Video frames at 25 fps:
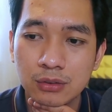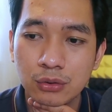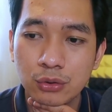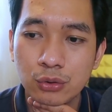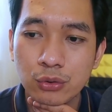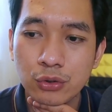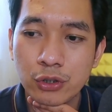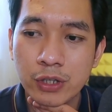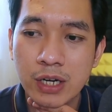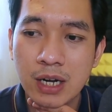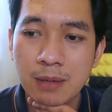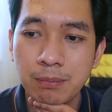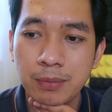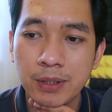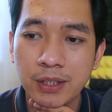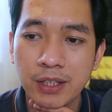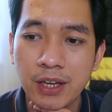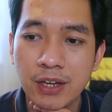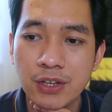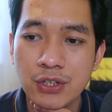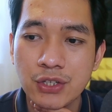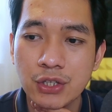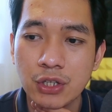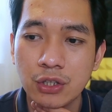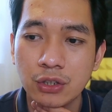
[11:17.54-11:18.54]
do your
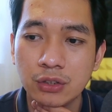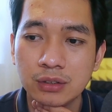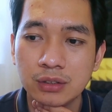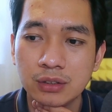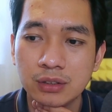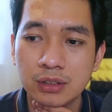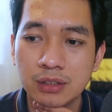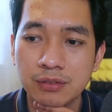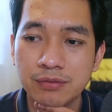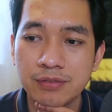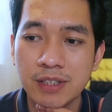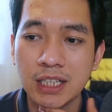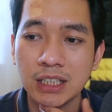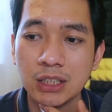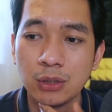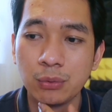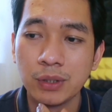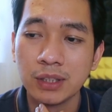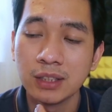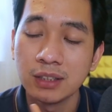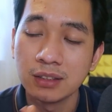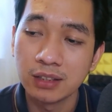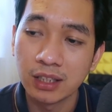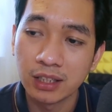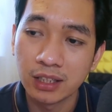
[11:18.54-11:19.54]
application the
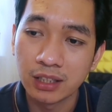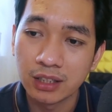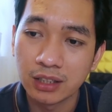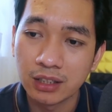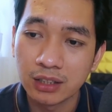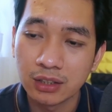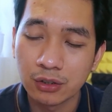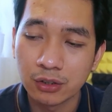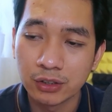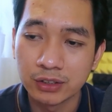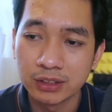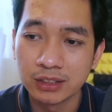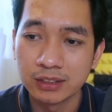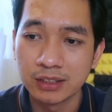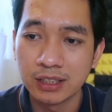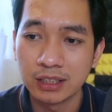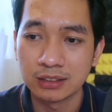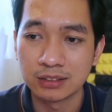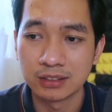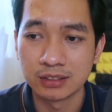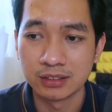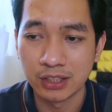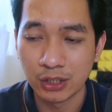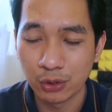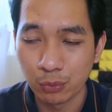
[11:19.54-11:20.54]
following day or the
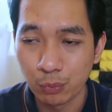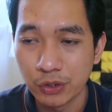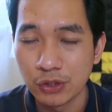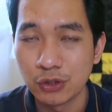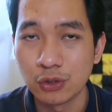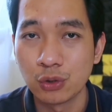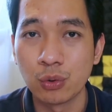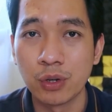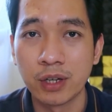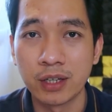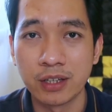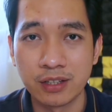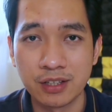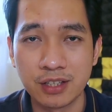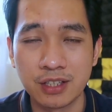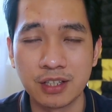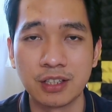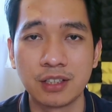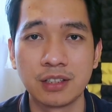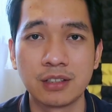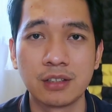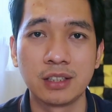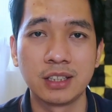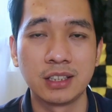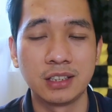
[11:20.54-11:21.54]
next day when you are
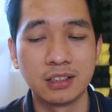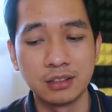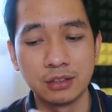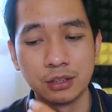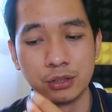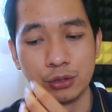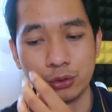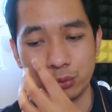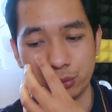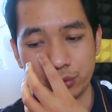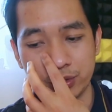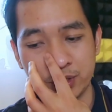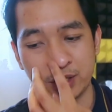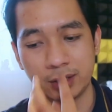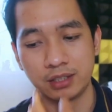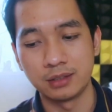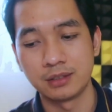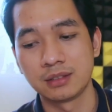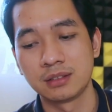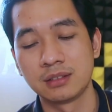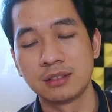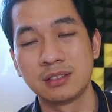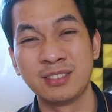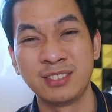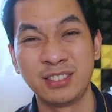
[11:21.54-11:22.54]
here in the UK.
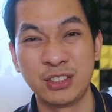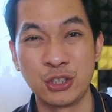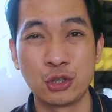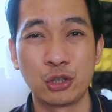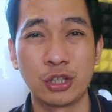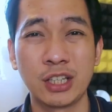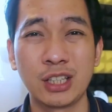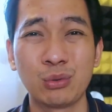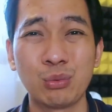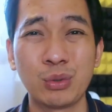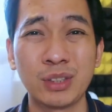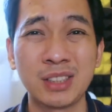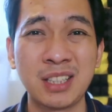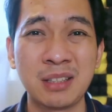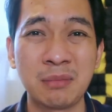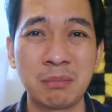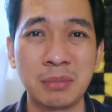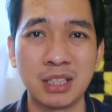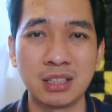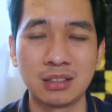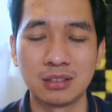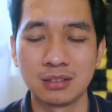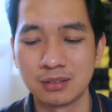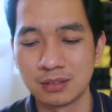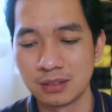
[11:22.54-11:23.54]
Did you get what I
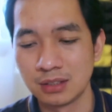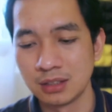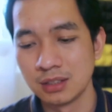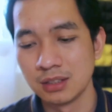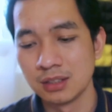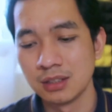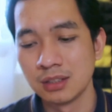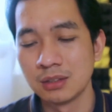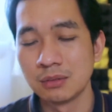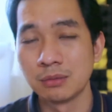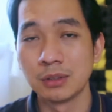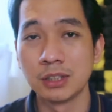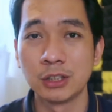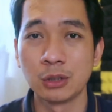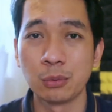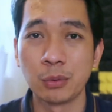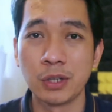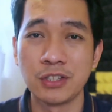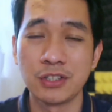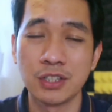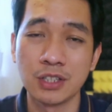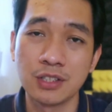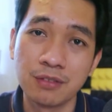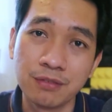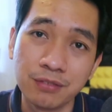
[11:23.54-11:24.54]
mean? Well,
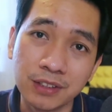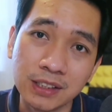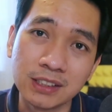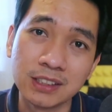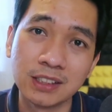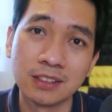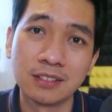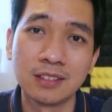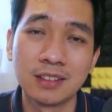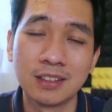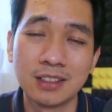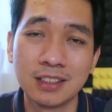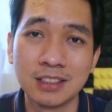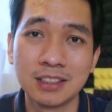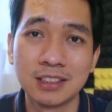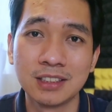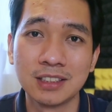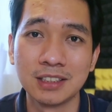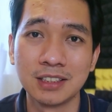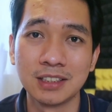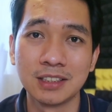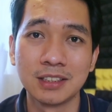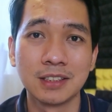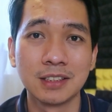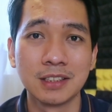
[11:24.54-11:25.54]
anyway, just visit
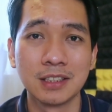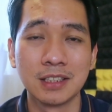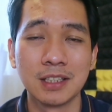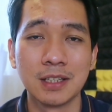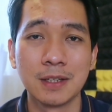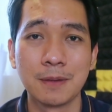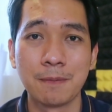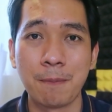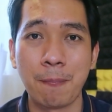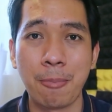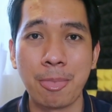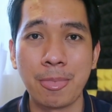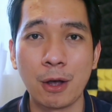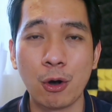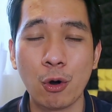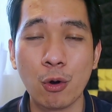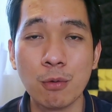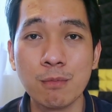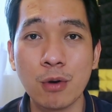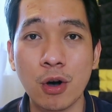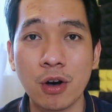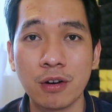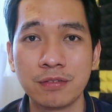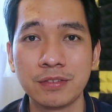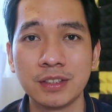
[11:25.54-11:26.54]
the
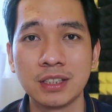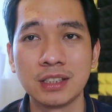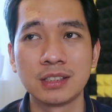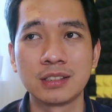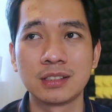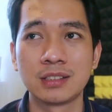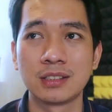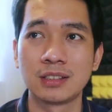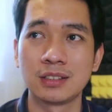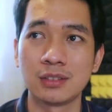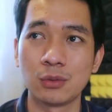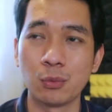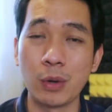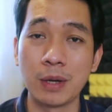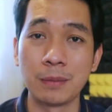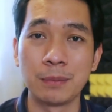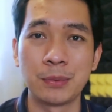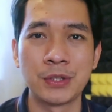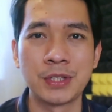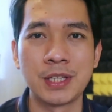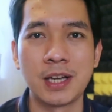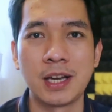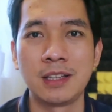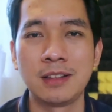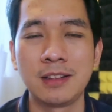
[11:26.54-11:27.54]
Home Office
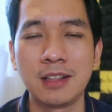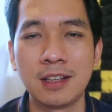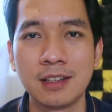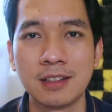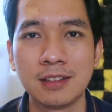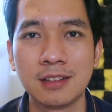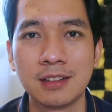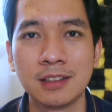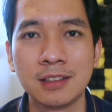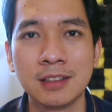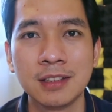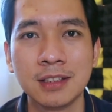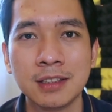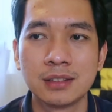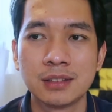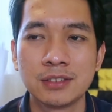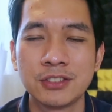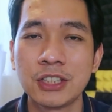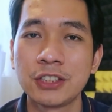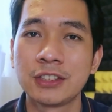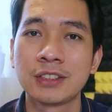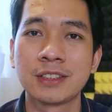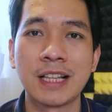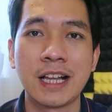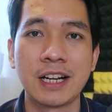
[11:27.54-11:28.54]
website and
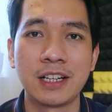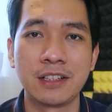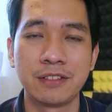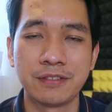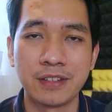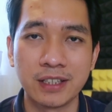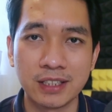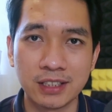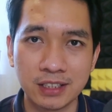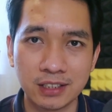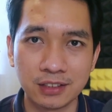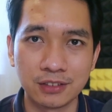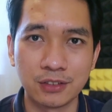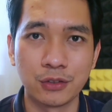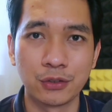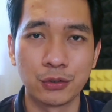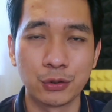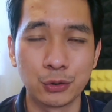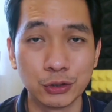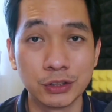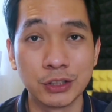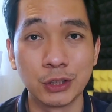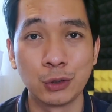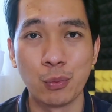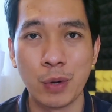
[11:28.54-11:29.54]
just clarify it
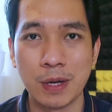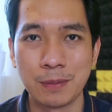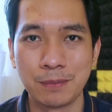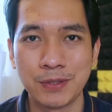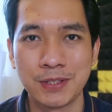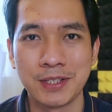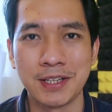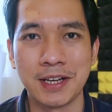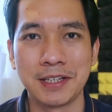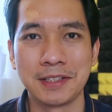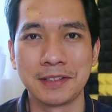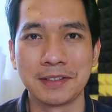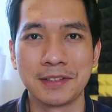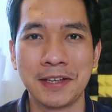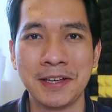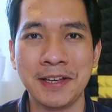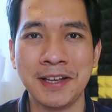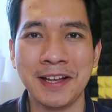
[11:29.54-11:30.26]
through their website.